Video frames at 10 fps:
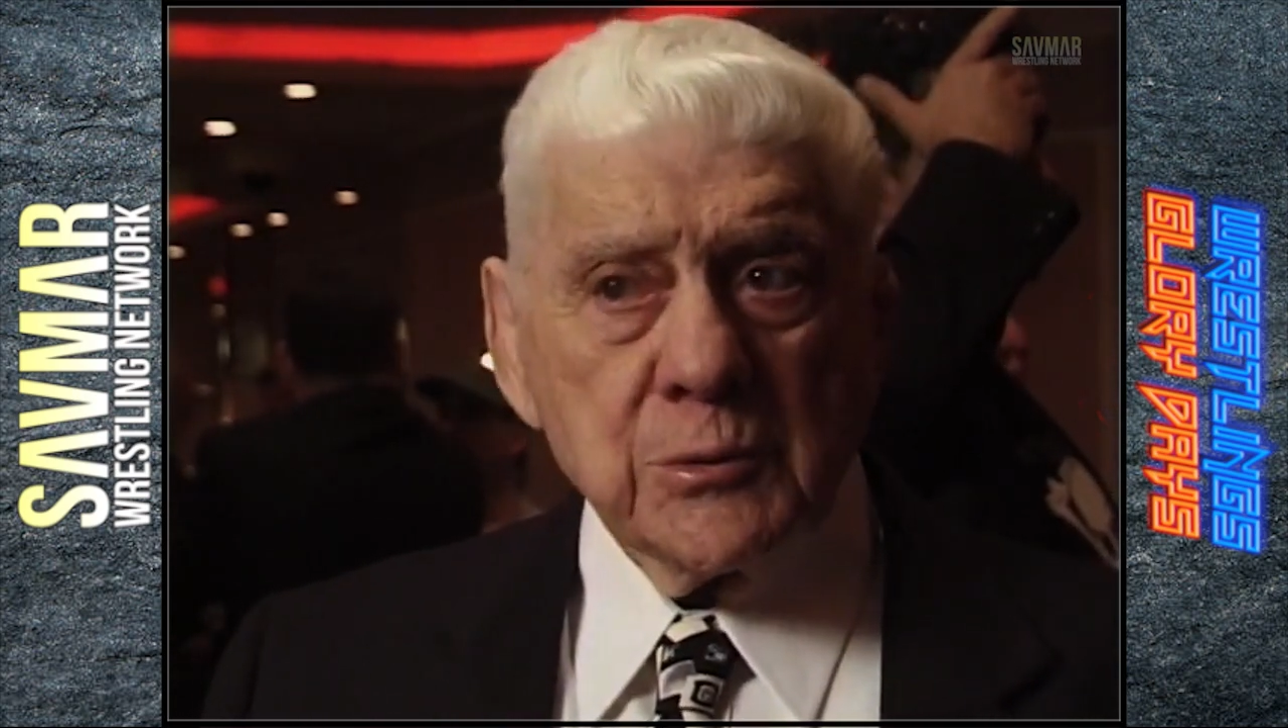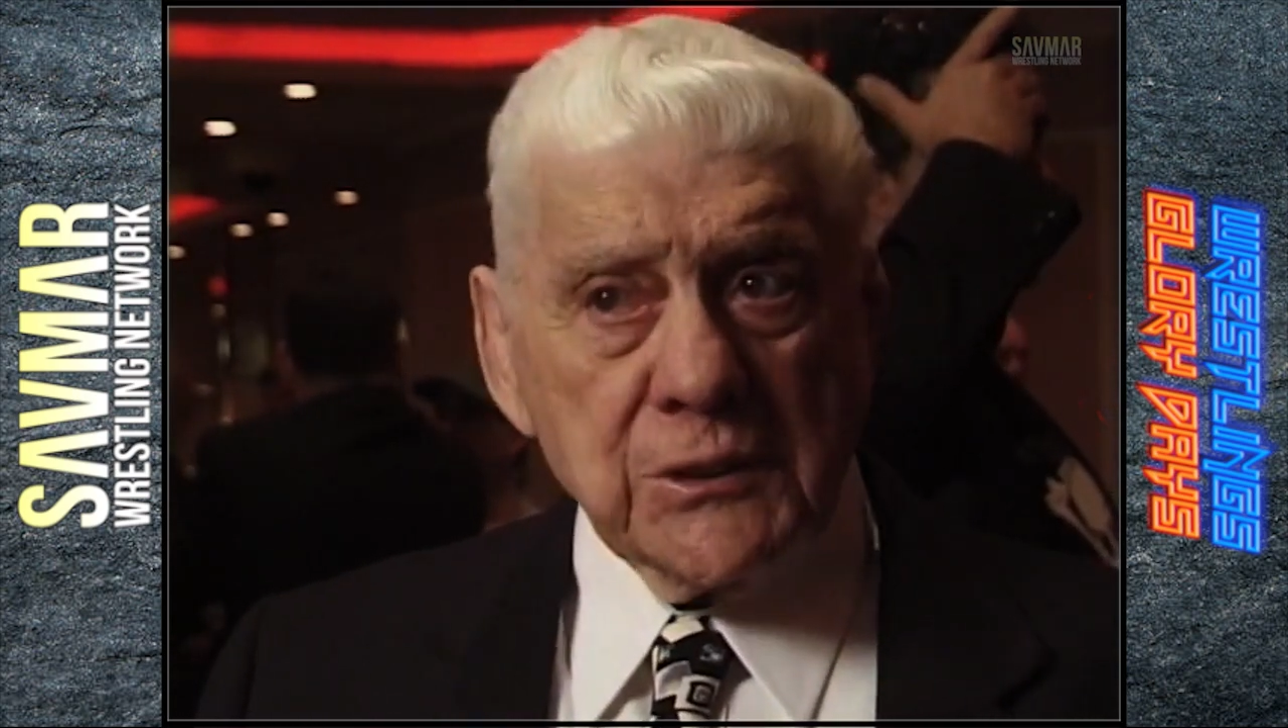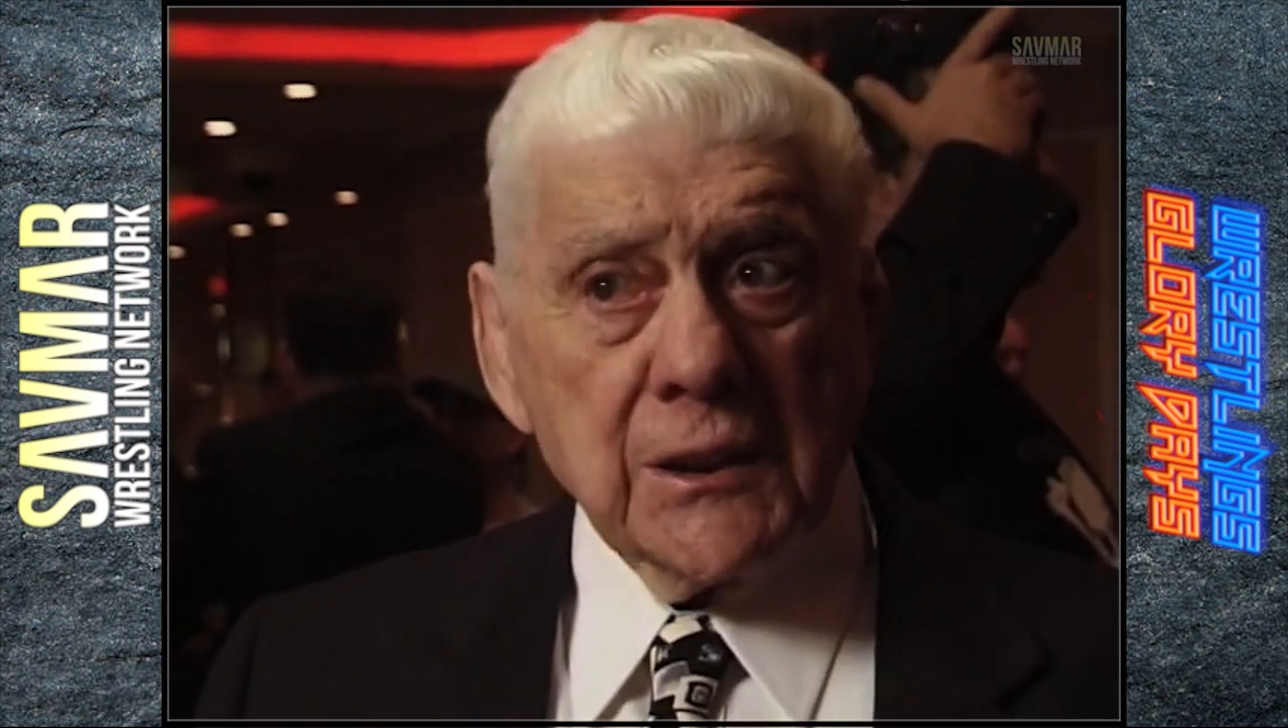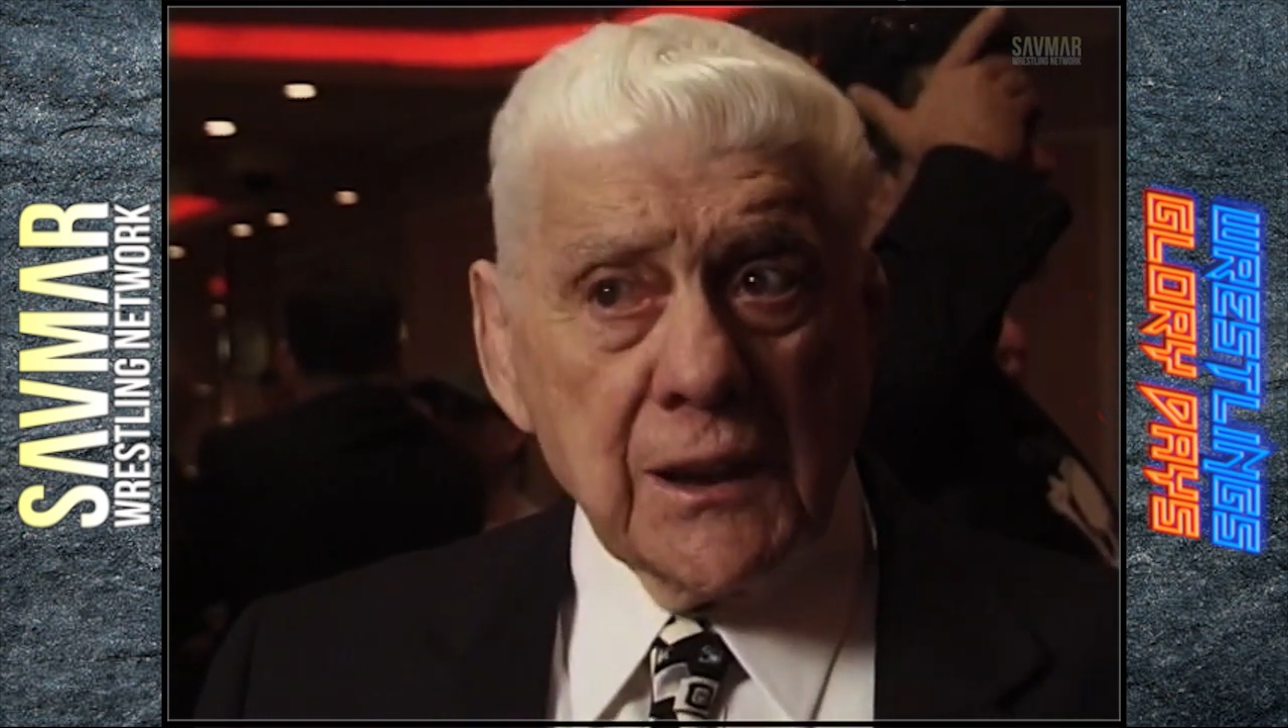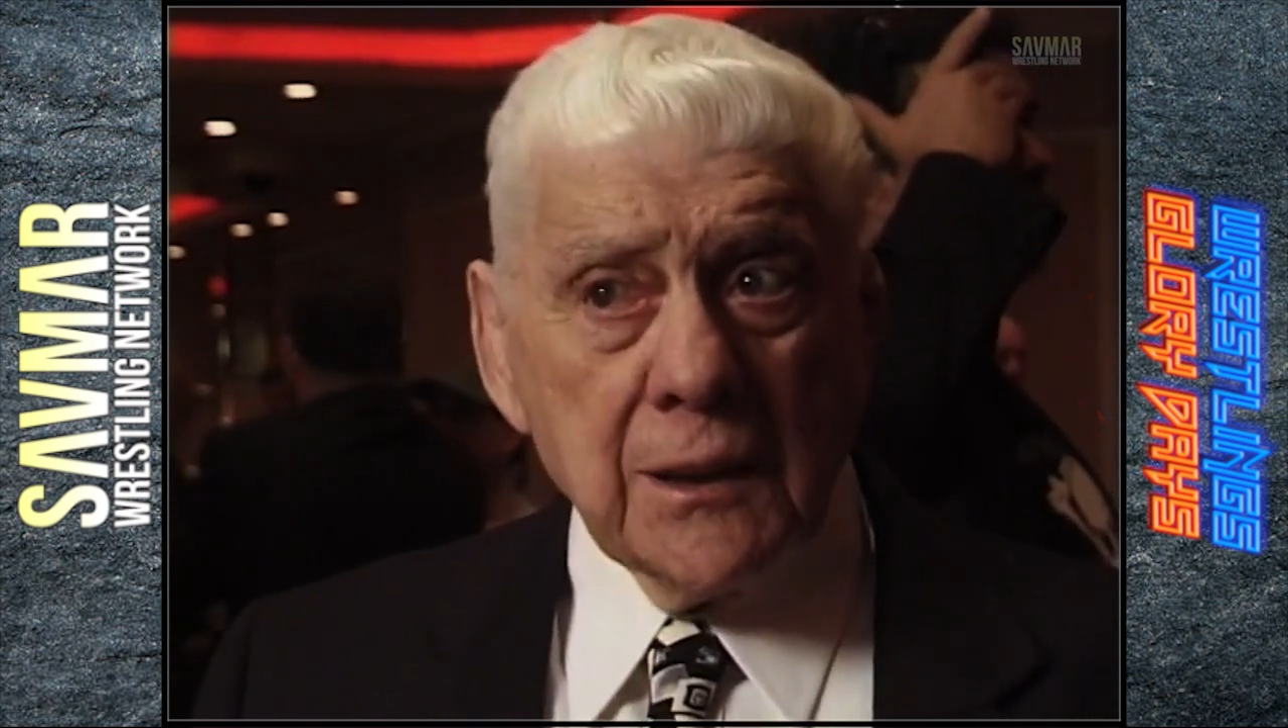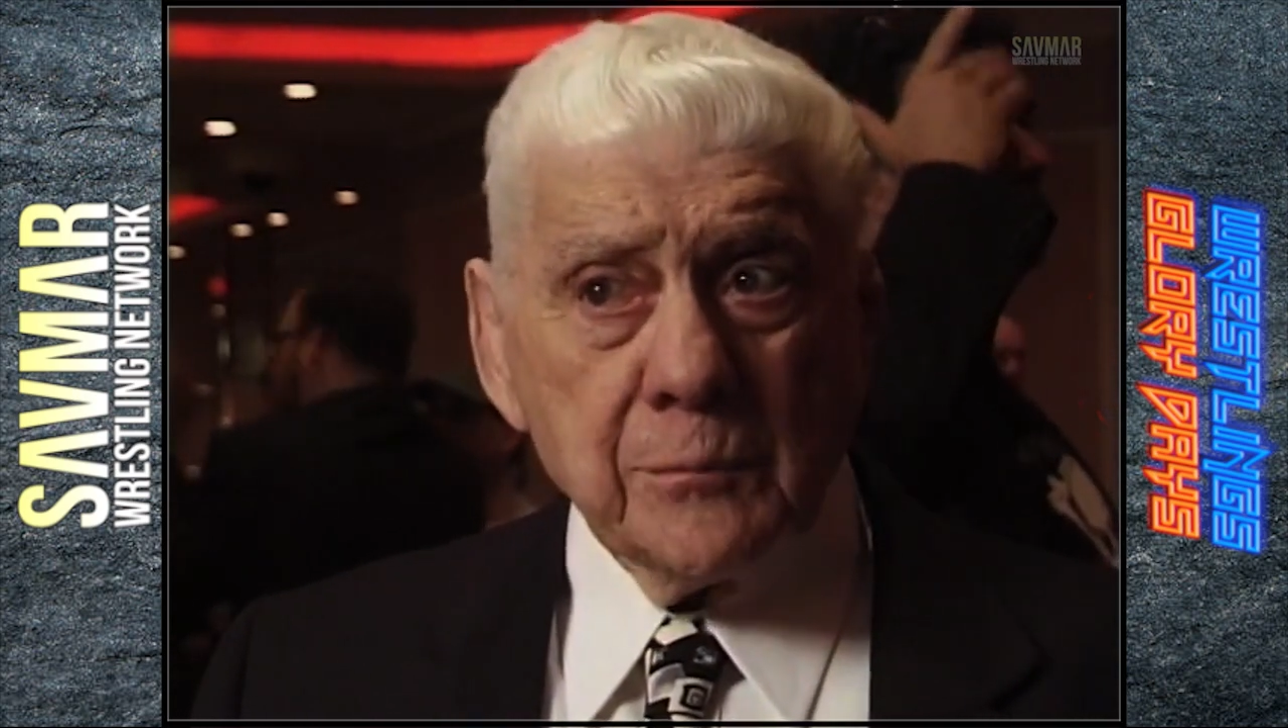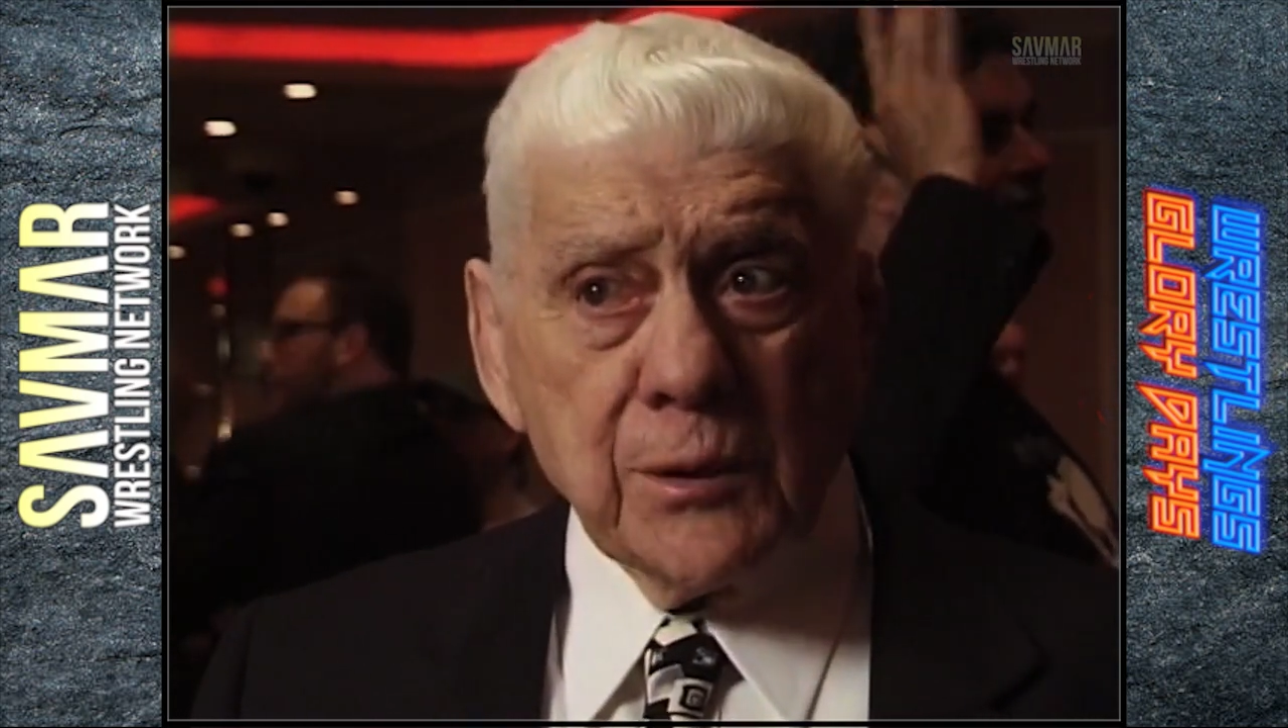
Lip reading: it was going to